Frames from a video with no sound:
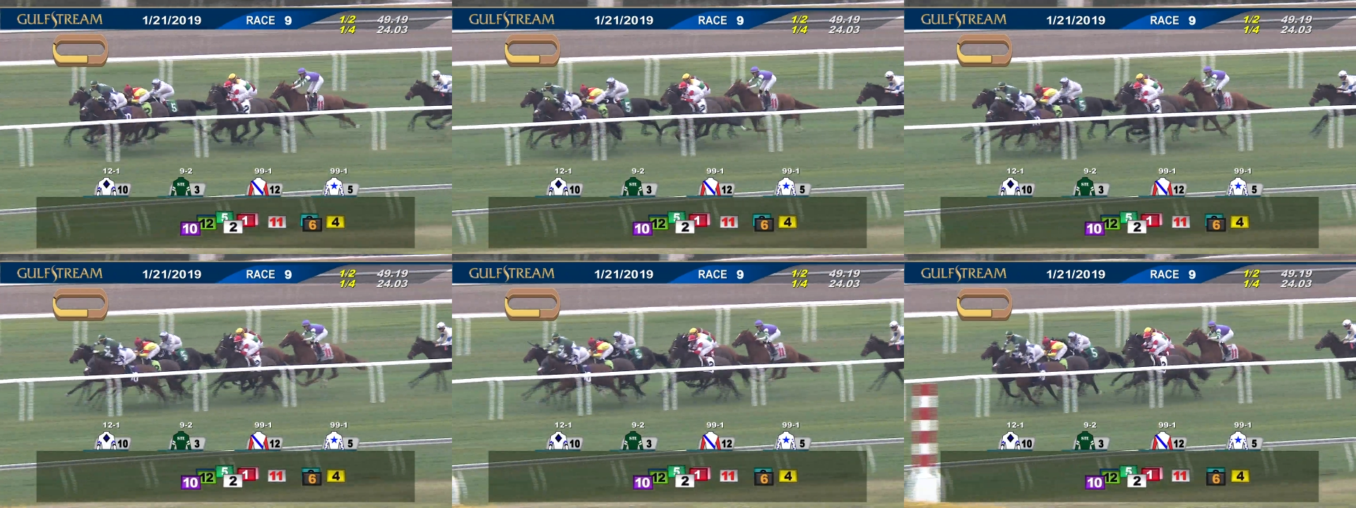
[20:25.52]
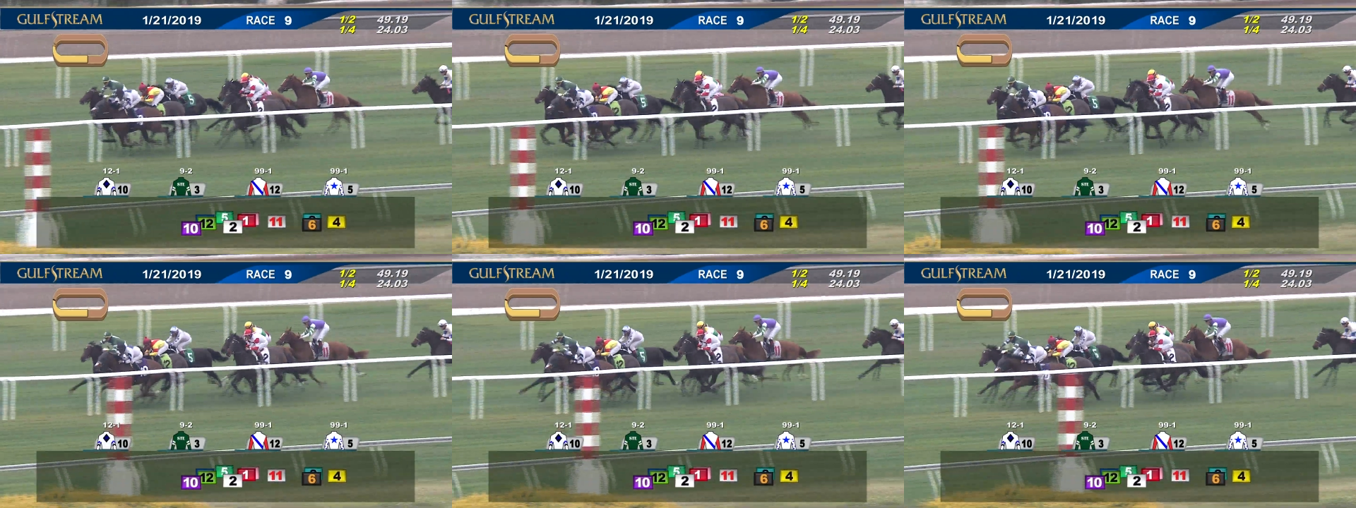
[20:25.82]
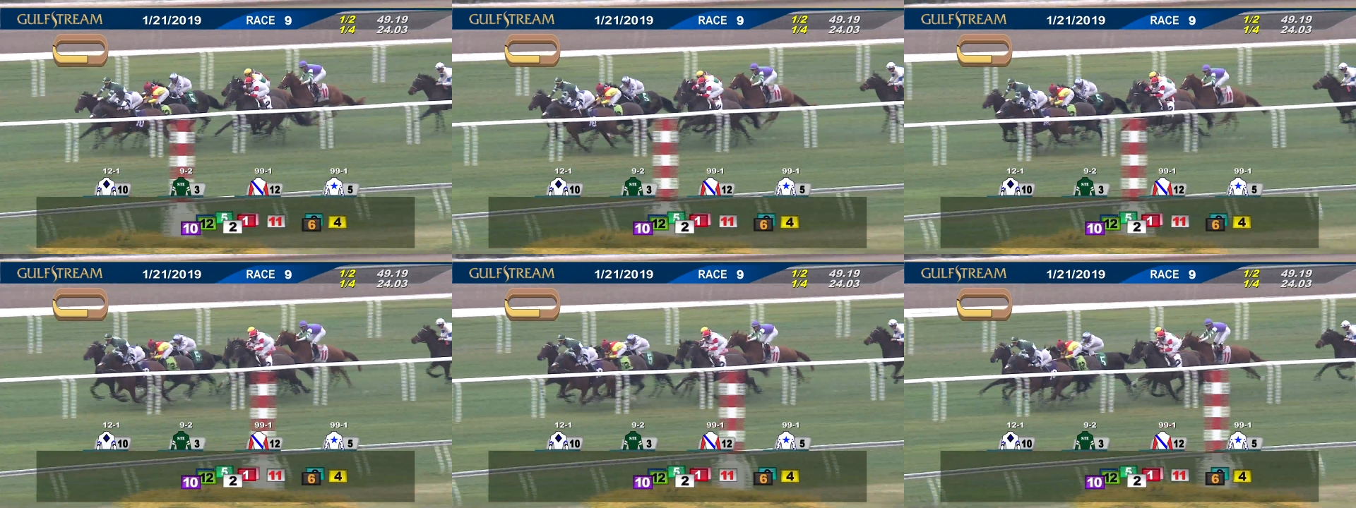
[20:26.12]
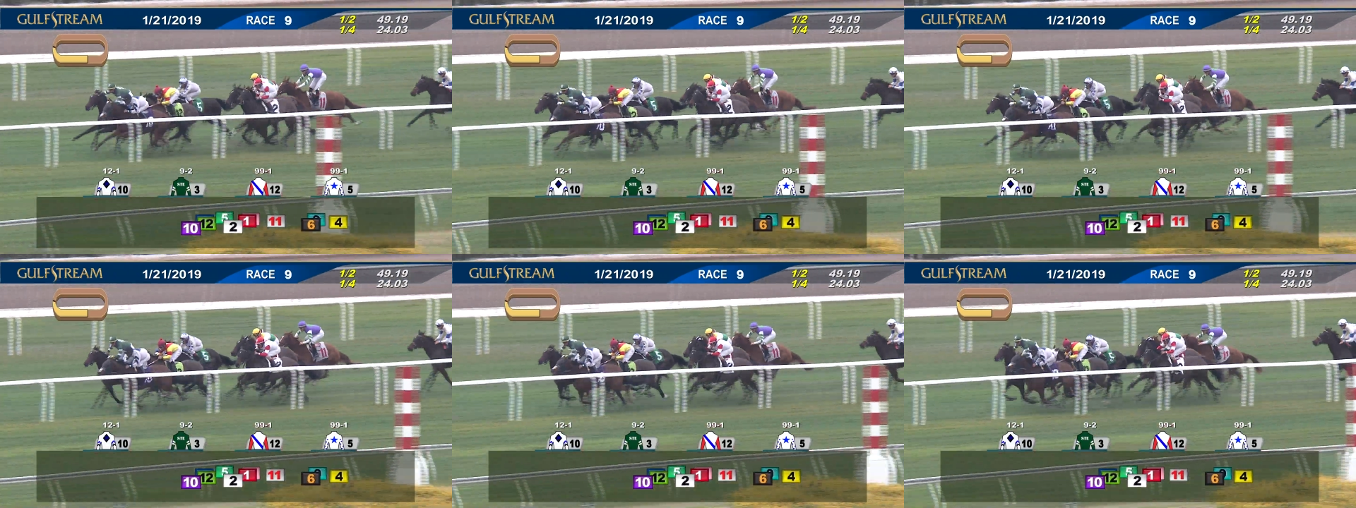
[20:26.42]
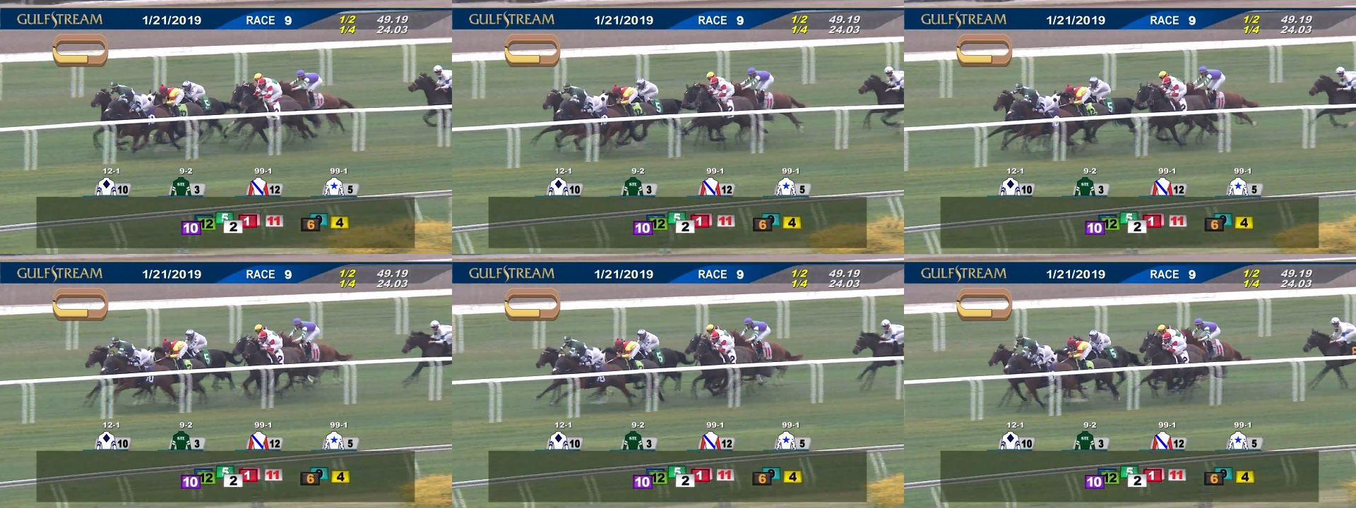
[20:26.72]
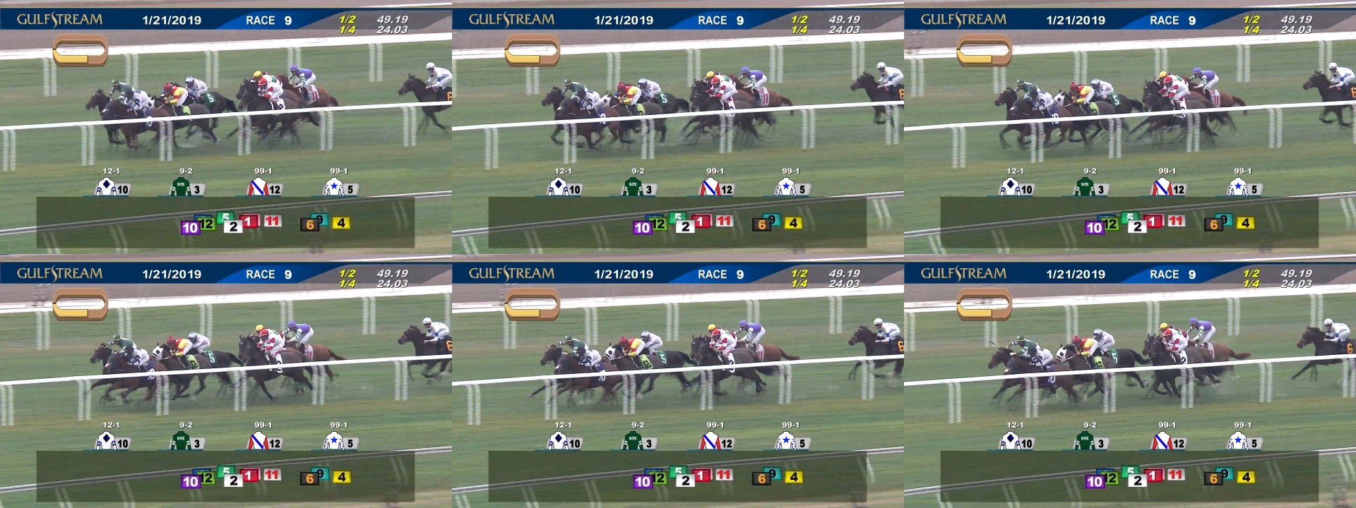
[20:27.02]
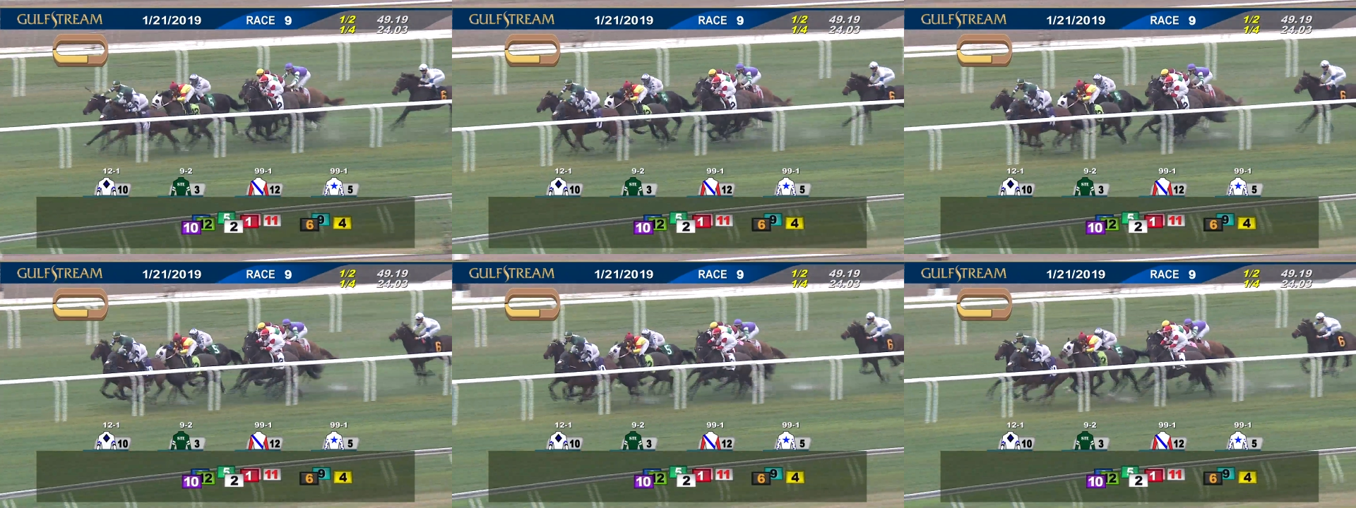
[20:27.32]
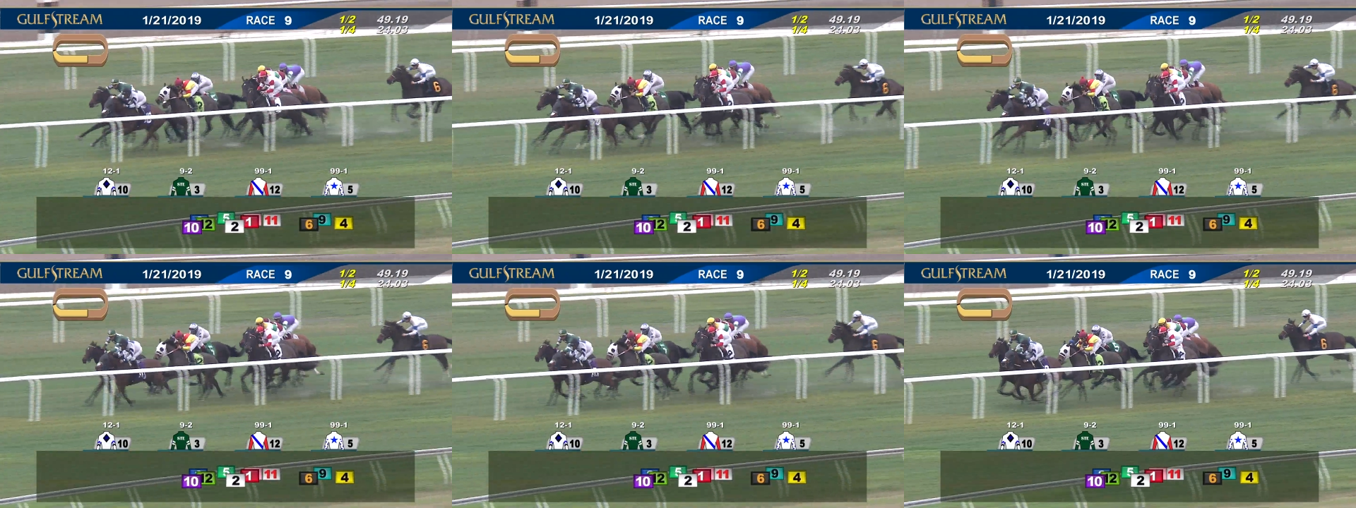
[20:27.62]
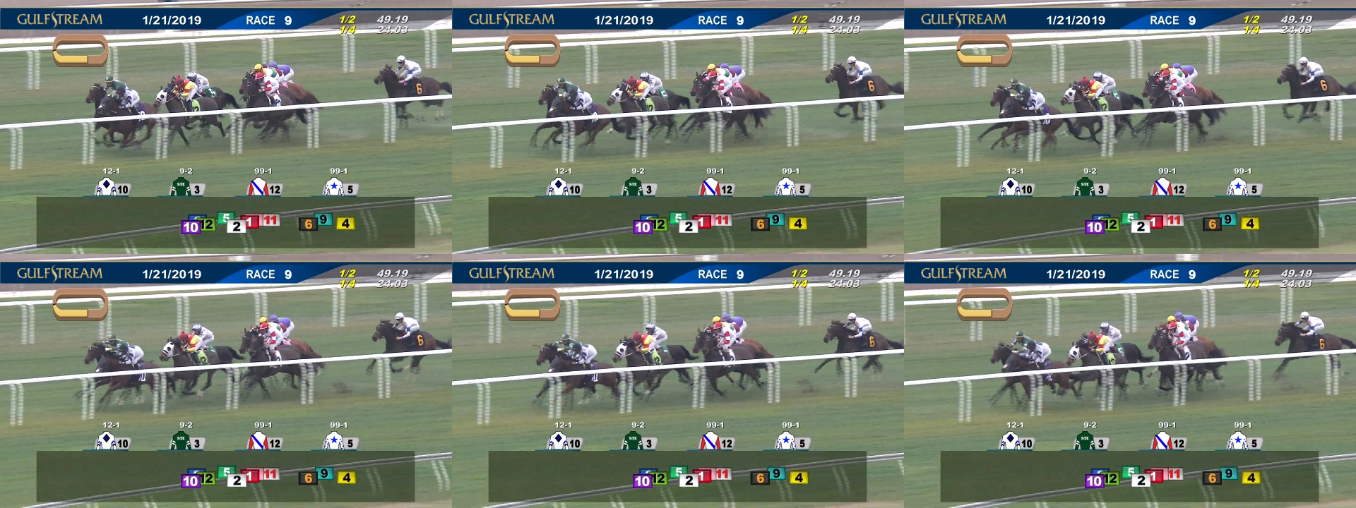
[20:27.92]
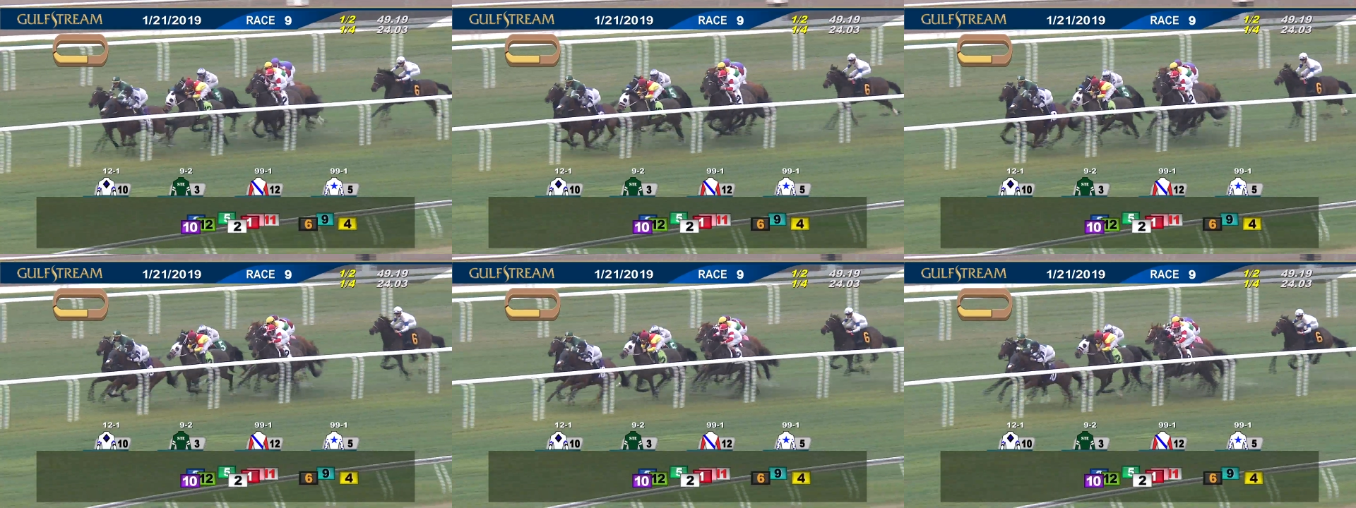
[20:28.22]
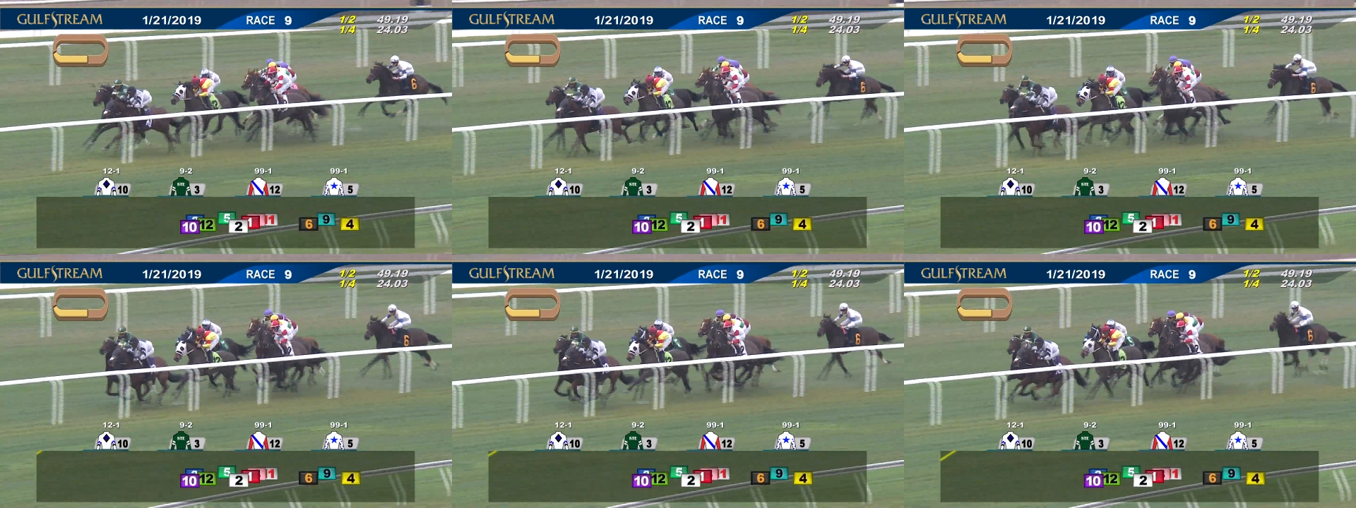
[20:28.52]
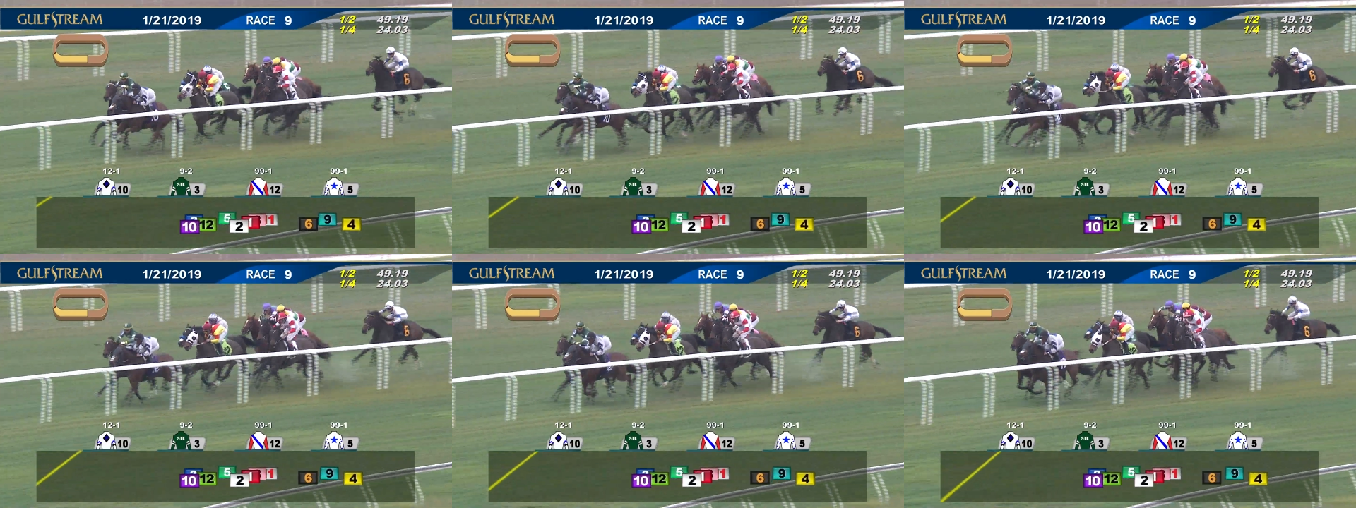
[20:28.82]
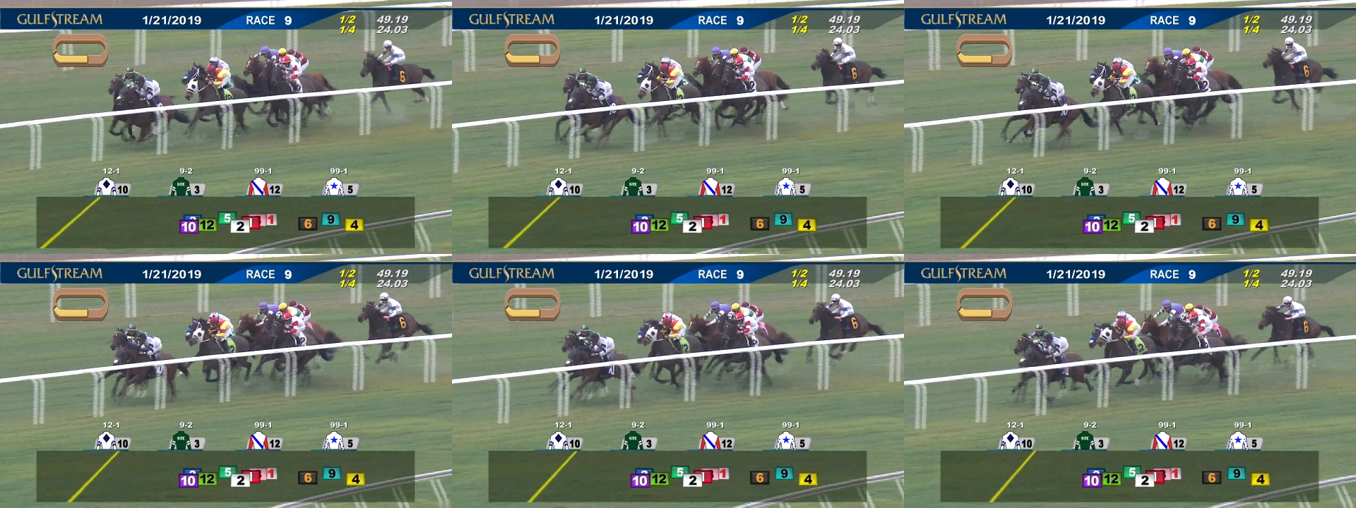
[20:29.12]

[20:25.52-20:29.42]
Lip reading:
(no speaker visible)